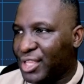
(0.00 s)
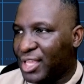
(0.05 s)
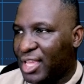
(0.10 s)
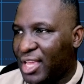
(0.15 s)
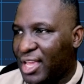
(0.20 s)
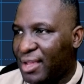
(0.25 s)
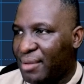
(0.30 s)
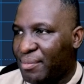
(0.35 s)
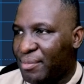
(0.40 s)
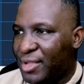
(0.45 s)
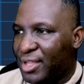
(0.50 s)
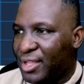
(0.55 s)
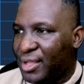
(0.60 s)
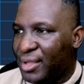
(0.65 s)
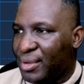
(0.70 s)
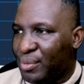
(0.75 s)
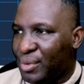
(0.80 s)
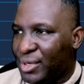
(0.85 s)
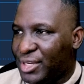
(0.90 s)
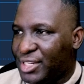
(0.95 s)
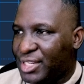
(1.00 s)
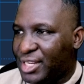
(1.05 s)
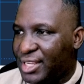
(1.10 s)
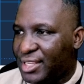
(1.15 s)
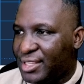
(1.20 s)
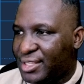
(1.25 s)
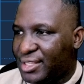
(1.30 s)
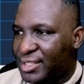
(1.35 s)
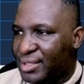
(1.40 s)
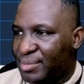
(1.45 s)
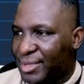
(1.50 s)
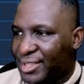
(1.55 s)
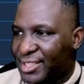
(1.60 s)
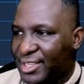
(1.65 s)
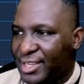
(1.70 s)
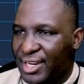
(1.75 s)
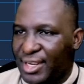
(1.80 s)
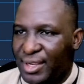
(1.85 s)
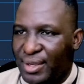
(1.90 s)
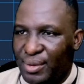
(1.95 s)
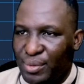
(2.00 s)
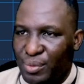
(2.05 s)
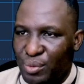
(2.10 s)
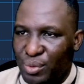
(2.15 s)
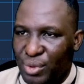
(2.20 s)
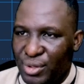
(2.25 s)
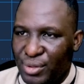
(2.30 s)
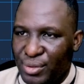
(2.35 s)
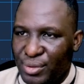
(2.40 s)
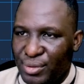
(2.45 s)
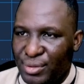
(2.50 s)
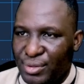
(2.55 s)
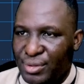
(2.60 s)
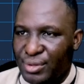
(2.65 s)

here, which is basically, we'll